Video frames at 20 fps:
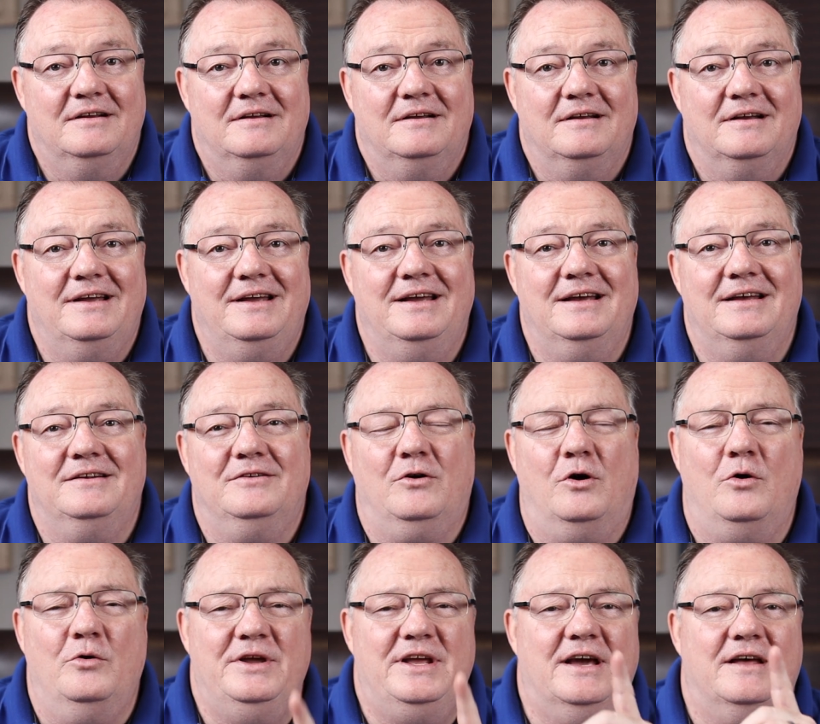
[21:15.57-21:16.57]
And
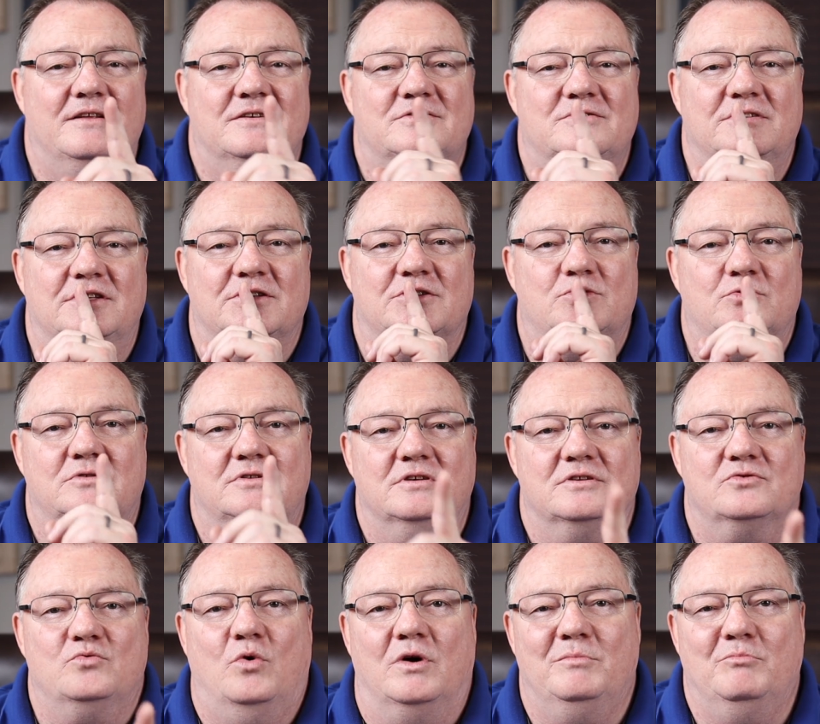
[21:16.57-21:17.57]
oh yeah, there's
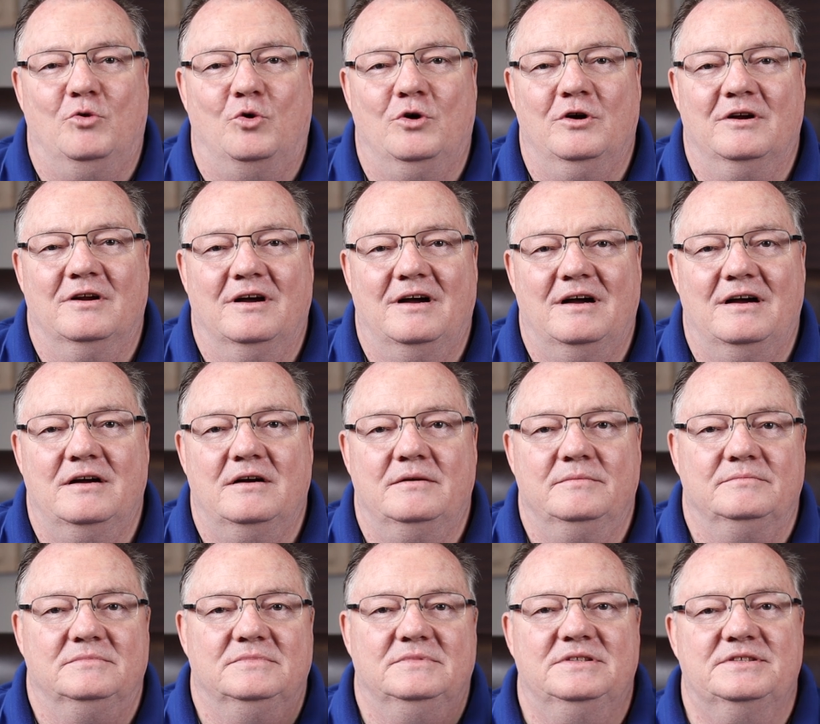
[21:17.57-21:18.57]
one more.
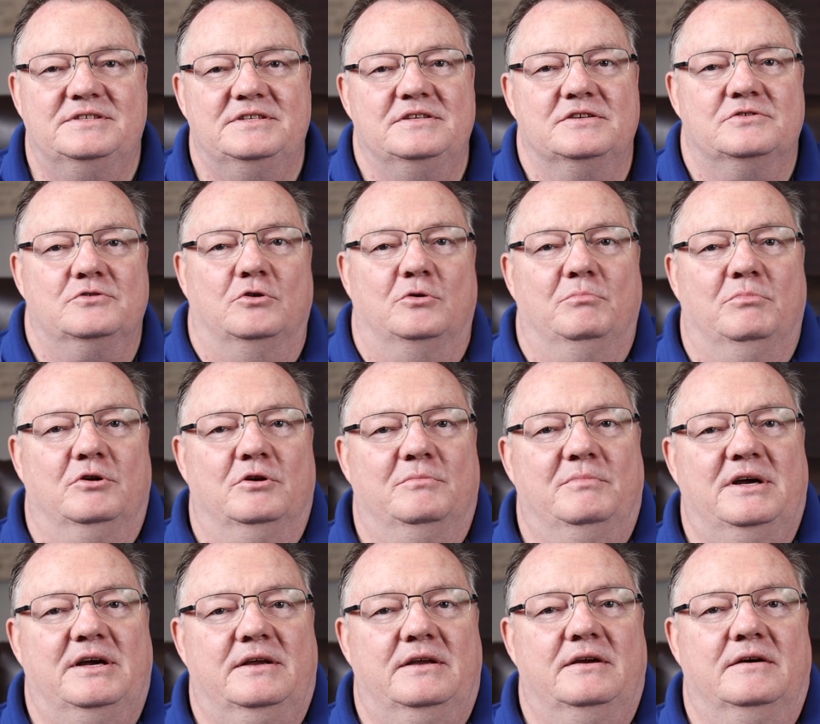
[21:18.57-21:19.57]
You see this old bird
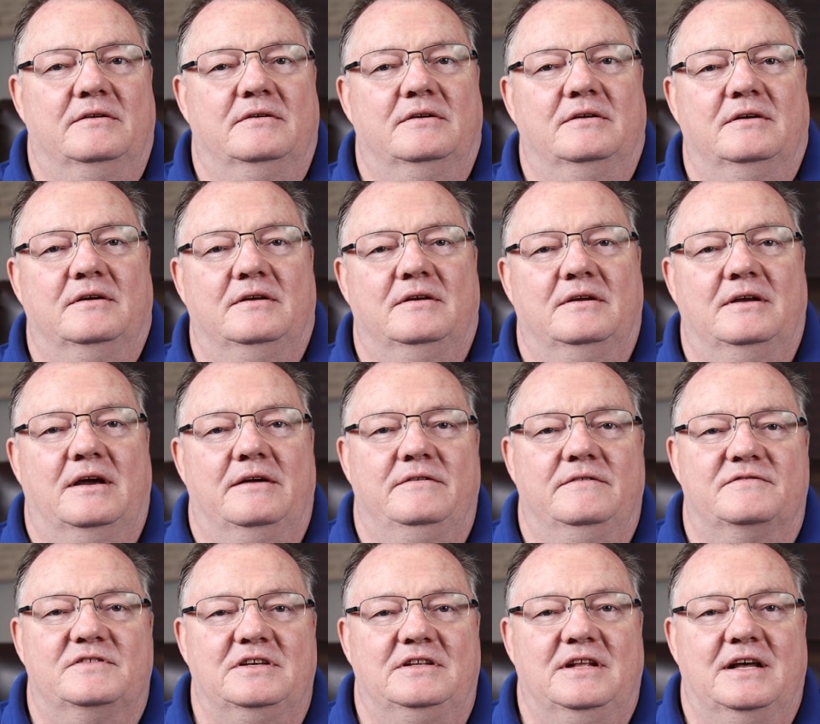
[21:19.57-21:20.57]
back here? Yeah, you've
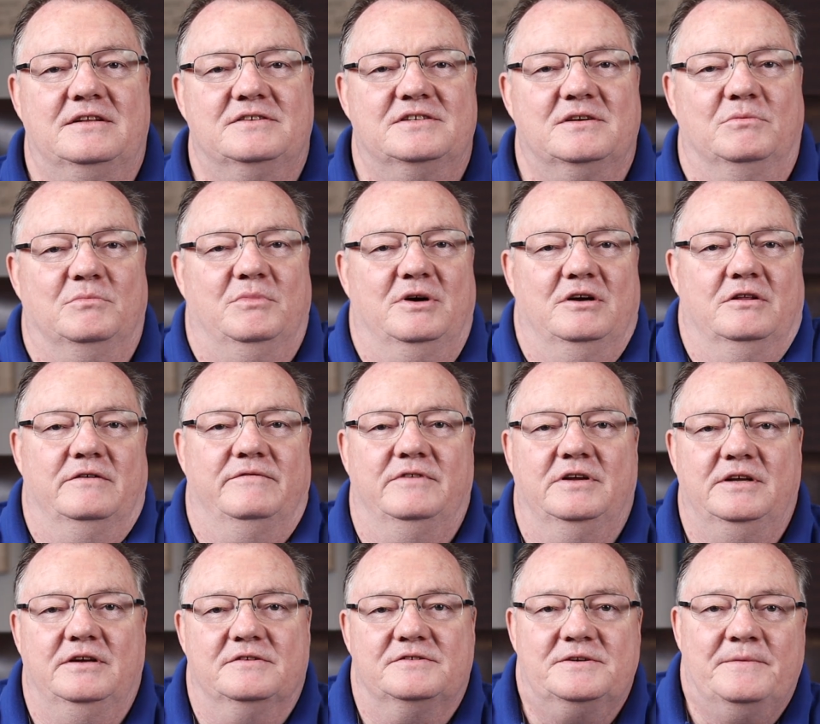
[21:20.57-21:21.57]
seen that in some of my other
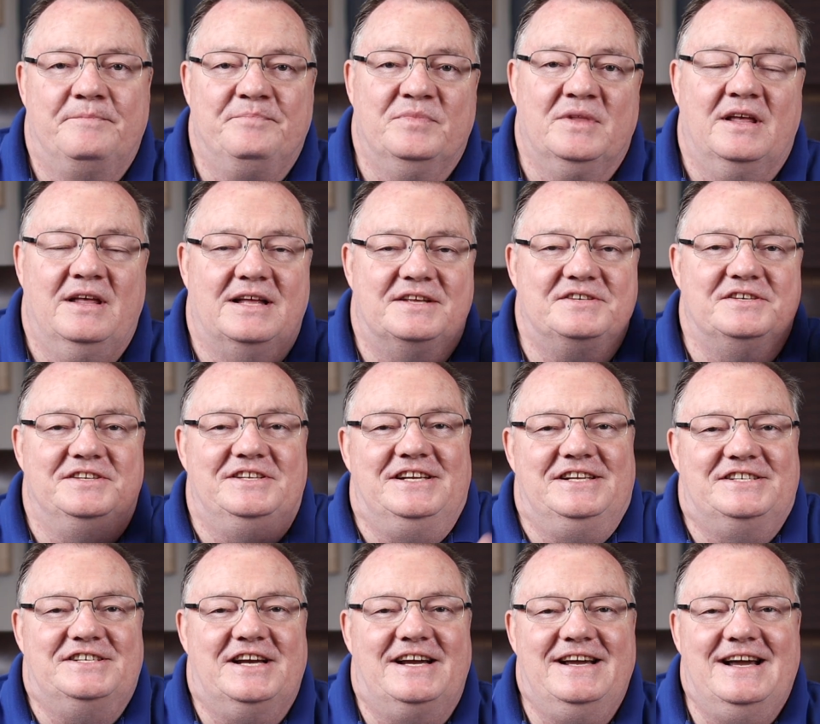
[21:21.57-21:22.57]
videos. That's the
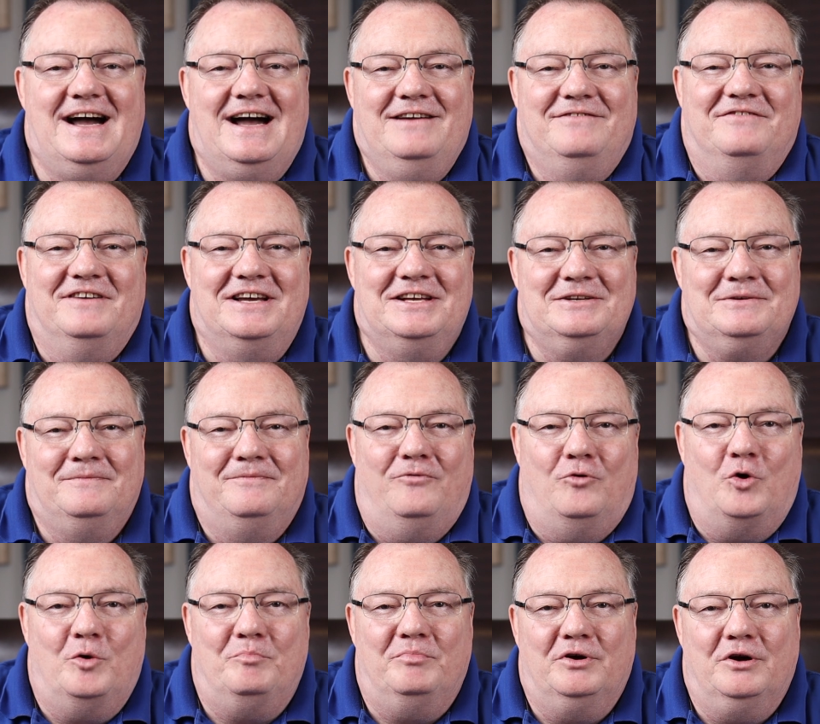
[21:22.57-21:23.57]
DJI Phantom
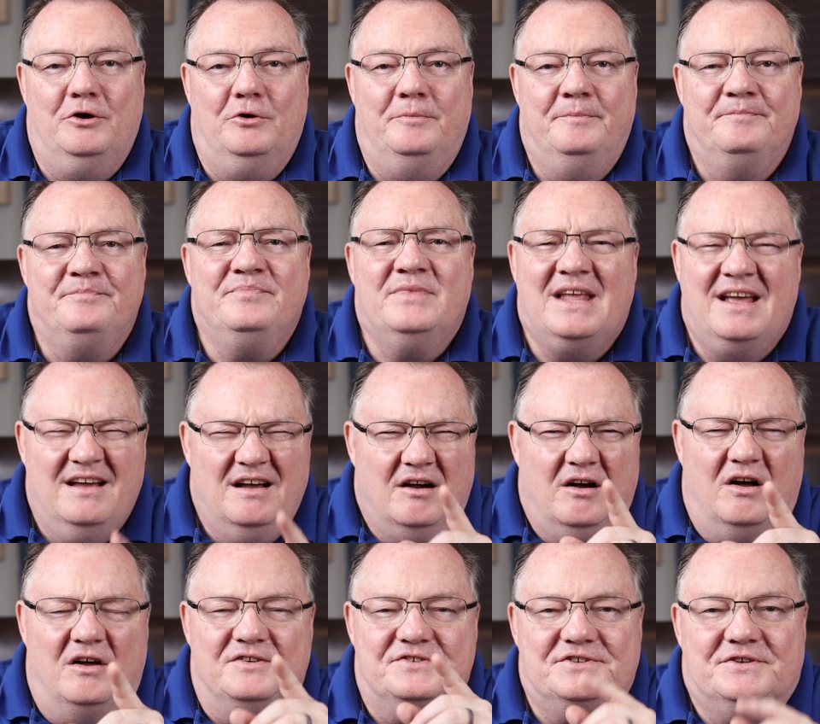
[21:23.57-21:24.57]
4 Pro.
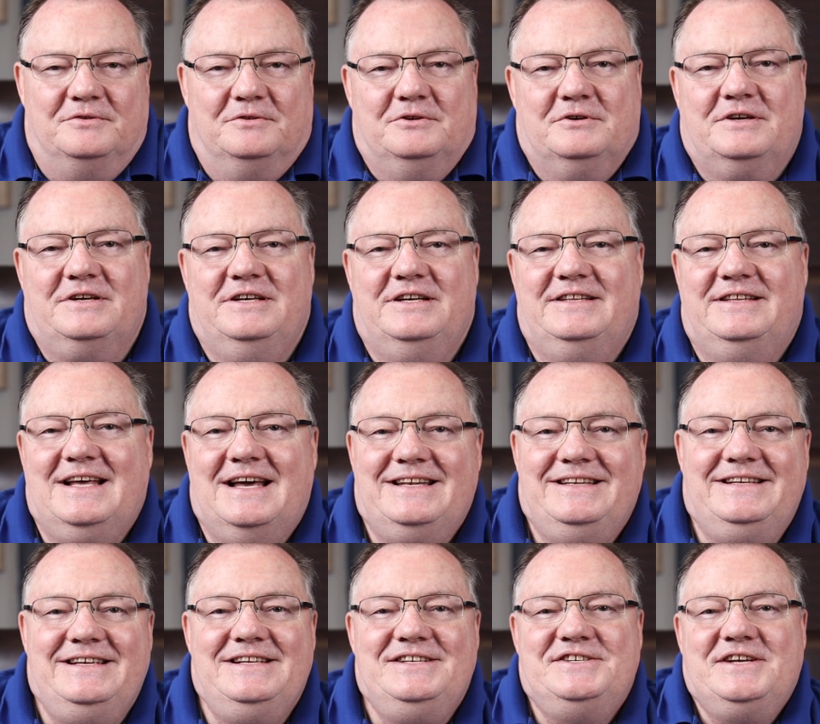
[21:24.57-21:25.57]
Also looking at that
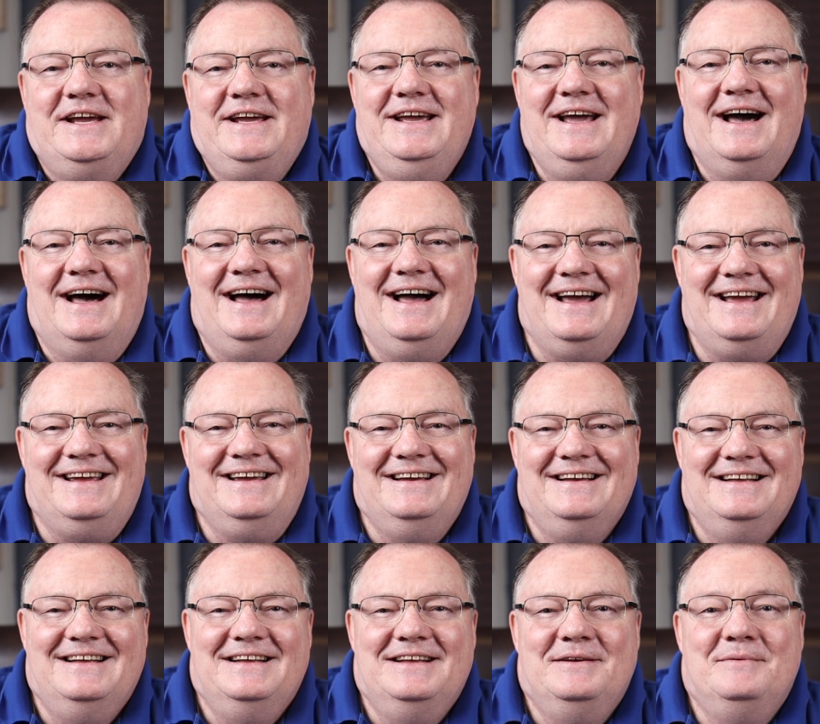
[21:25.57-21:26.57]
DJI
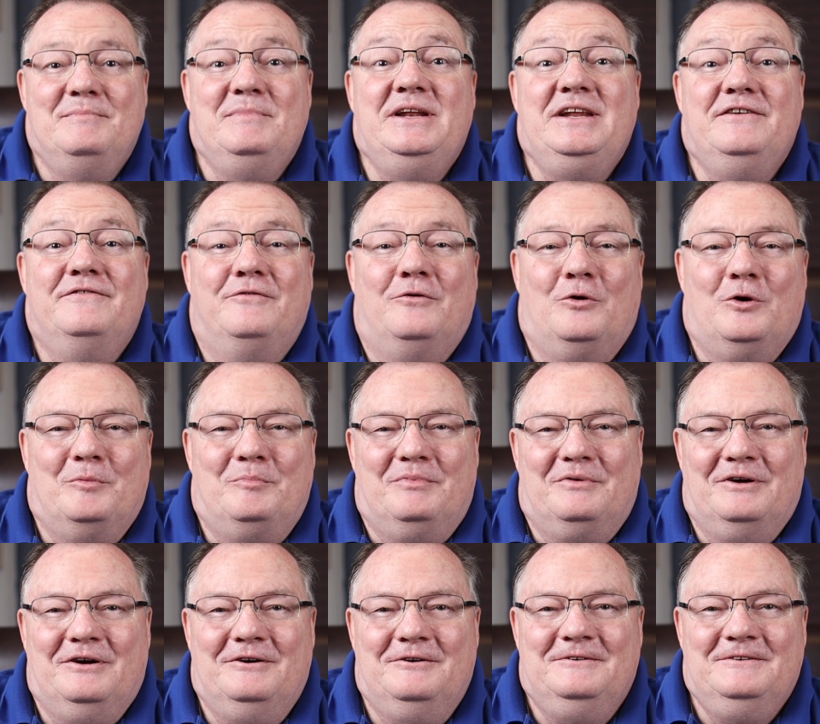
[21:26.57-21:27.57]
Mini 4
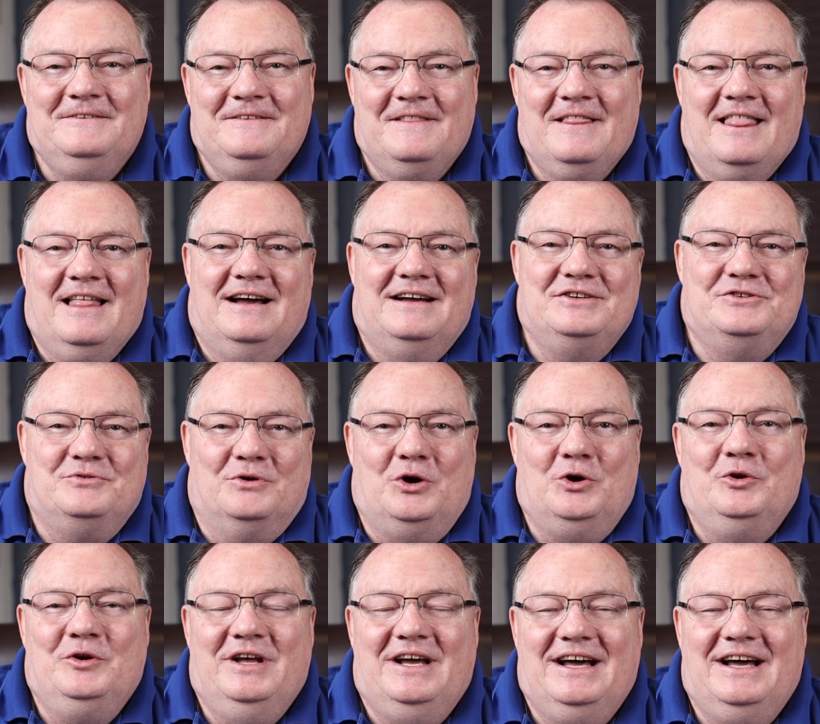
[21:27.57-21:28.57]
Pro drone.